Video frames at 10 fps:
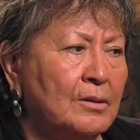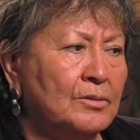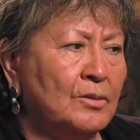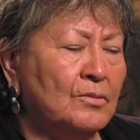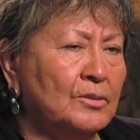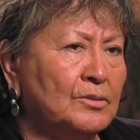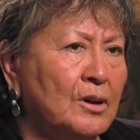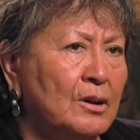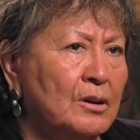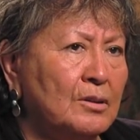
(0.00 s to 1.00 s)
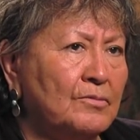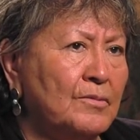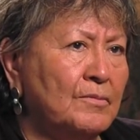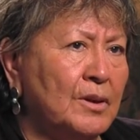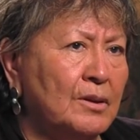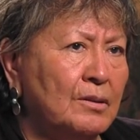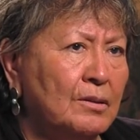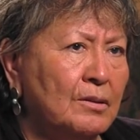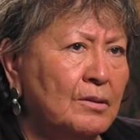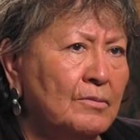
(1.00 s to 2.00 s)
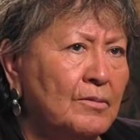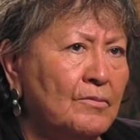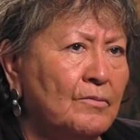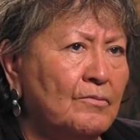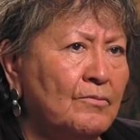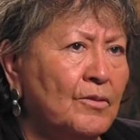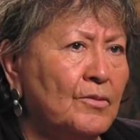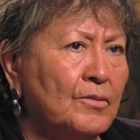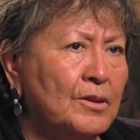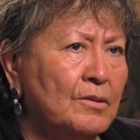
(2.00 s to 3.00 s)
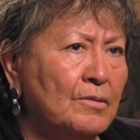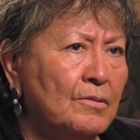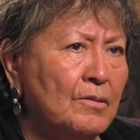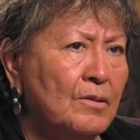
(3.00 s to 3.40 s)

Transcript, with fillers: So we started from here, from Fort Reno.